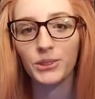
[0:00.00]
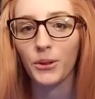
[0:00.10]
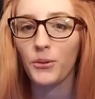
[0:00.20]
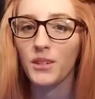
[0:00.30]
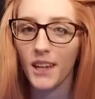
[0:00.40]

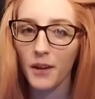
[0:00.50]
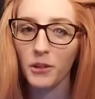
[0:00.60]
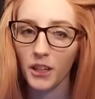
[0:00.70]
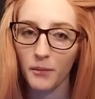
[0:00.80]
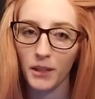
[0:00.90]
So today
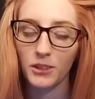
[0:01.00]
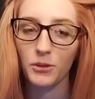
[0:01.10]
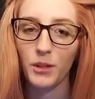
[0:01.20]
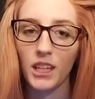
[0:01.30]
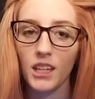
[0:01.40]
we're going to be
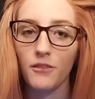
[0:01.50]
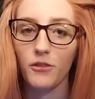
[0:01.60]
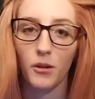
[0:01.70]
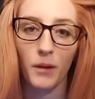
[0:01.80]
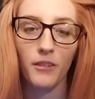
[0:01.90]
doing,
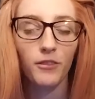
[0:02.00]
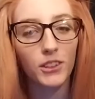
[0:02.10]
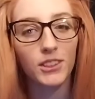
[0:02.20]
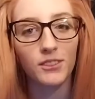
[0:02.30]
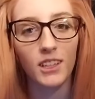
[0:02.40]
for my
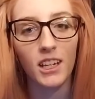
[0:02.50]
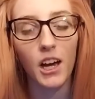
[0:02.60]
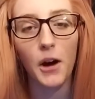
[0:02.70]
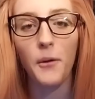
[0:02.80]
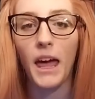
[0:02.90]
first
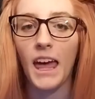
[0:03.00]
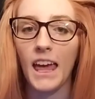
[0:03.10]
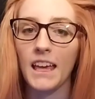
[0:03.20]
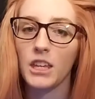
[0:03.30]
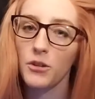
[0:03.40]
video,
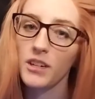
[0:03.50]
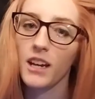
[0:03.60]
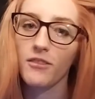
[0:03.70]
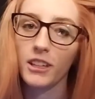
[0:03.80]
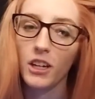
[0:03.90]
a
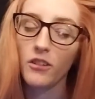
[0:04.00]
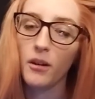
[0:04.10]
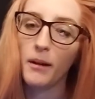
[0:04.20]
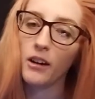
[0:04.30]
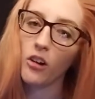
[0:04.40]
Q&A video
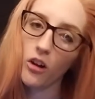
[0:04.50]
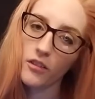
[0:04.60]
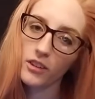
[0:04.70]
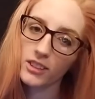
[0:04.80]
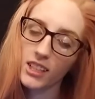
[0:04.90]
about all
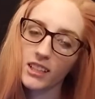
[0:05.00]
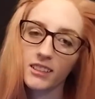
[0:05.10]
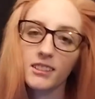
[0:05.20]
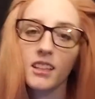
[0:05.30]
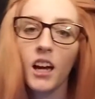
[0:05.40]
those
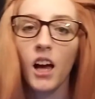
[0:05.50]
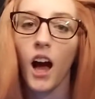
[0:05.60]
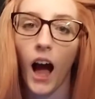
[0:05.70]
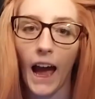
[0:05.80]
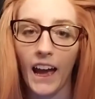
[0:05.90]
things.
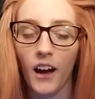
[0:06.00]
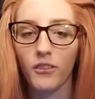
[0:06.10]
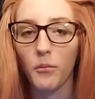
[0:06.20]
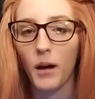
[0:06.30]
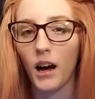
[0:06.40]
I
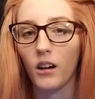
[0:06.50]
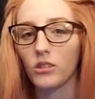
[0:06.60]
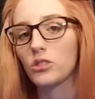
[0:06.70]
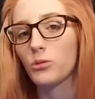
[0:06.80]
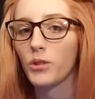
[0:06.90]
have
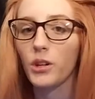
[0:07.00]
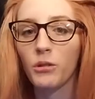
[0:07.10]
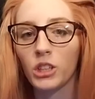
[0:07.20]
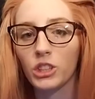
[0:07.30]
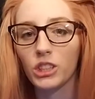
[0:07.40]
about 20
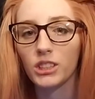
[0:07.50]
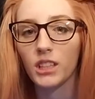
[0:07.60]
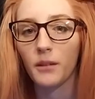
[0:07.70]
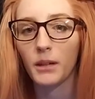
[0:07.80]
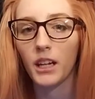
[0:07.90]
questions
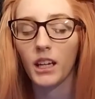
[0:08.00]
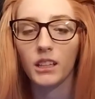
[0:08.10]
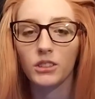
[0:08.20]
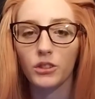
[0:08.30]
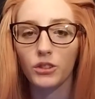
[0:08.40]
that I'm going to
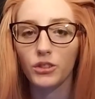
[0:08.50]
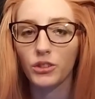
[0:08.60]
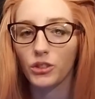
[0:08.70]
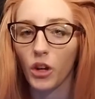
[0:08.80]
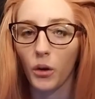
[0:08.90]
answer,
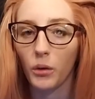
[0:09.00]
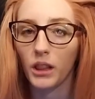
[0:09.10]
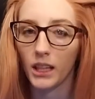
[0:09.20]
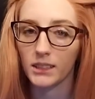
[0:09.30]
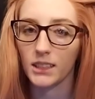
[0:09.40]
so
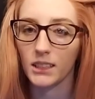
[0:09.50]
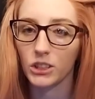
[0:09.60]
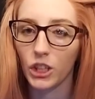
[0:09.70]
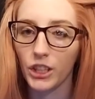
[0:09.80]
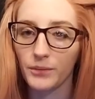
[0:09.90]
let's get
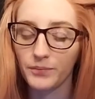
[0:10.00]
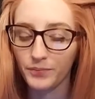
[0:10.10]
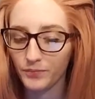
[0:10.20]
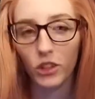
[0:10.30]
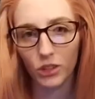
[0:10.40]
started.
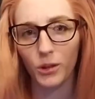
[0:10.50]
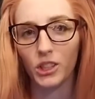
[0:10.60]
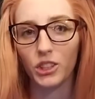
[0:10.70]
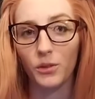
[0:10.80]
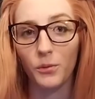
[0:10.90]
First
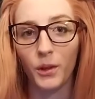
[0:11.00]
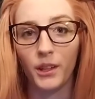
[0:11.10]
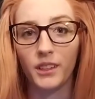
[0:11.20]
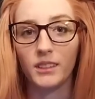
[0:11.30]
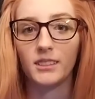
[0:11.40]
question
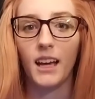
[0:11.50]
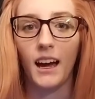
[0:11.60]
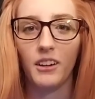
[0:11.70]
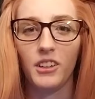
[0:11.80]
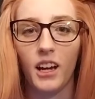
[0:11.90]
was,
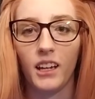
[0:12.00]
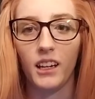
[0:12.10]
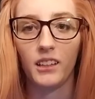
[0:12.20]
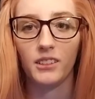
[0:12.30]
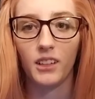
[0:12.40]
how did I
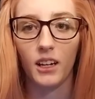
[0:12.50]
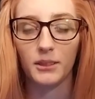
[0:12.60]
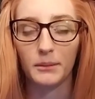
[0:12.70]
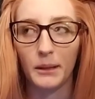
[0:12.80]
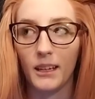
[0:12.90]
get into
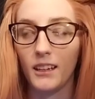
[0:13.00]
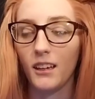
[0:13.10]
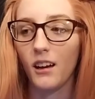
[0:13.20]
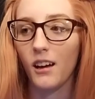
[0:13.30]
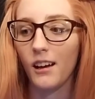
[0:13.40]
cosplay?
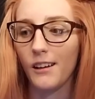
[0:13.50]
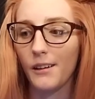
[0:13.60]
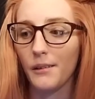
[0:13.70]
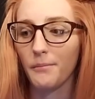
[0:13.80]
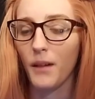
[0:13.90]

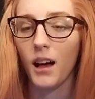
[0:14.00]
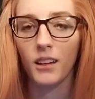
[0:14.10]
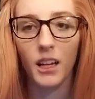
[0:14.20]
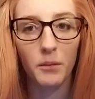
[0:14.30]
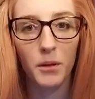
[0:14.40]
A
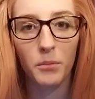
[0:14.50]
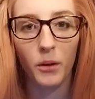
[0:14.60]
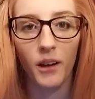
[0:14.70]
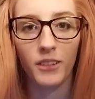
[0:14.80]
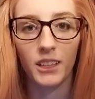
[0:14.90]
lot of people
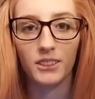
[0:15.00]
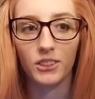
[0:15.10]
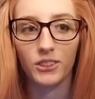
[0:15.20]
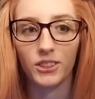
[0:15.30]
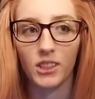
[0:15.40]
have
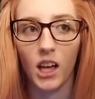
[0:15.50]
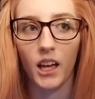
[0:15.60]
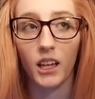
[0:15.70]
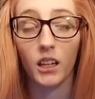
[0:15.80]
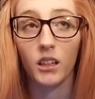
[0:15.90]
answers
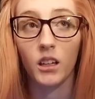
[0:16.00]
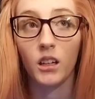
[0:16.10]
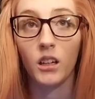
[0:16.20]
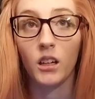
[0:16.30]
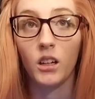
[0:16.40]
like,
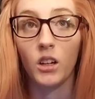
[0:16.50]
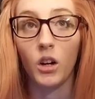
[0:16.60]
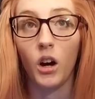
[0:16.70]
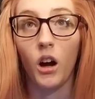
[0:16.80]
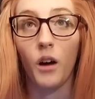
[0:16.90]

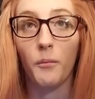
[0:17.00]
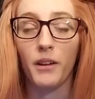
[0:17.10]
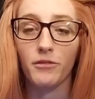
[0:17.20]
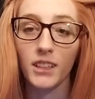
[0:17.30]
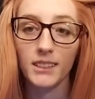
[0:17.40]
my
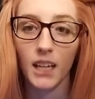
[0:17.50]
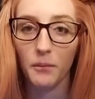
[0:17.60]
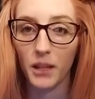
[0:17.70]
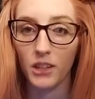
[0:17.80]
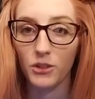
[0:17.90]
friends
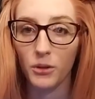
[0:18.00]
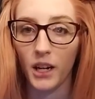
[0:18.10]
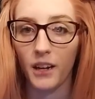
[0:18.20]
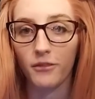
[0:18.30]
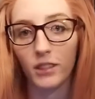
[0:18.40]
got me into it,
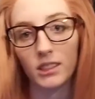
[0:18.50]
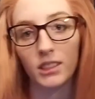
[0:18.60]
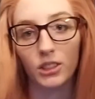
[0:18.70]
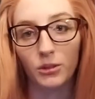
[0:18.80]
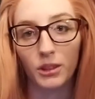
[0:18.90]
I have friends
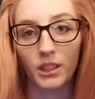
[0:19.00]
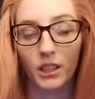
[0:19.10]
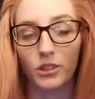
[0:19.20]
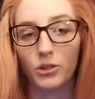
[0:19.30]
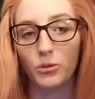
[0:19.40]
that do it,
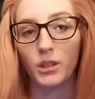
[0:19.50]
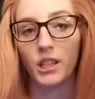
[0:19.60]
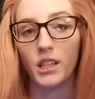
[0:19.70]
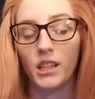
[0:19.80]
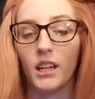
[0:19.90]
that enjoy
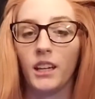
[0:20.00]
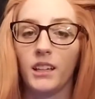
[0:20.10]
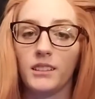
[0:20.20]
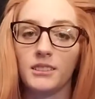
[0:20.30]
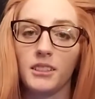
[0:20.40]
it,
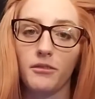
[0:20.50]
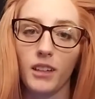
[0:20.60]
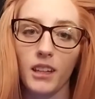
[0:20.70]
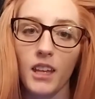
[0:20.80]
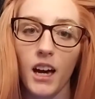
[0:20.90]
and stuff
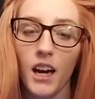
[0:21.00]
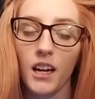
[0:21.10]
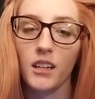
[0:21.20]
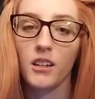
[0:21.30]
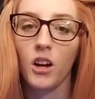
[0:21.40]
like
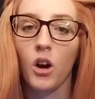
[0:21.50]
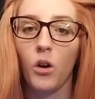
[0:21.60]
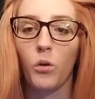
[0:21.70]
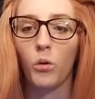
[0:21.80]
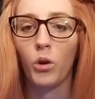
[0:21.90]
that.
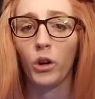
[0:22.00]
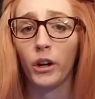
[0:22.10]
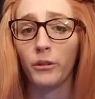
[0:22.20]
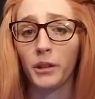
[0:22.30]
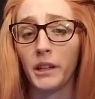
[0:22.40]
Or
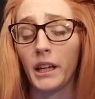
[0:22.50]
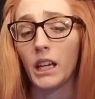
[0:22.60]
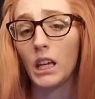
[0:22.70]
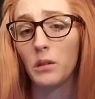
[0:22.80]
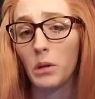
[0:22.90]
I really
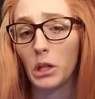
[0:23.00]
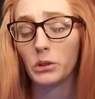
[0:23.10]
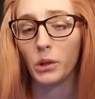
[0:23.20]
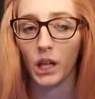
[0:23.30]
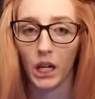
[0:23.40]
like anime,
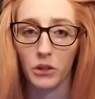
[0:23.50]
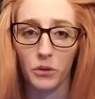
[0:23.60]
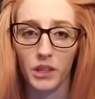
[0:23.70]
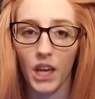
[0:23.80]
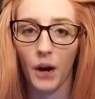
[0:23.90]
so I got
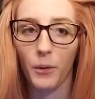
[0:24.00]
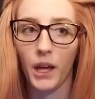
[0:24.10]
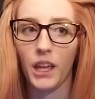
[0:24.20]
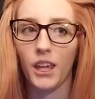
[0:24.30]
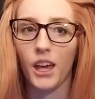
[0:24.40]
into it that
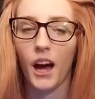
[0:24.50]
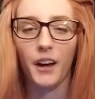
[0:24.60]
way.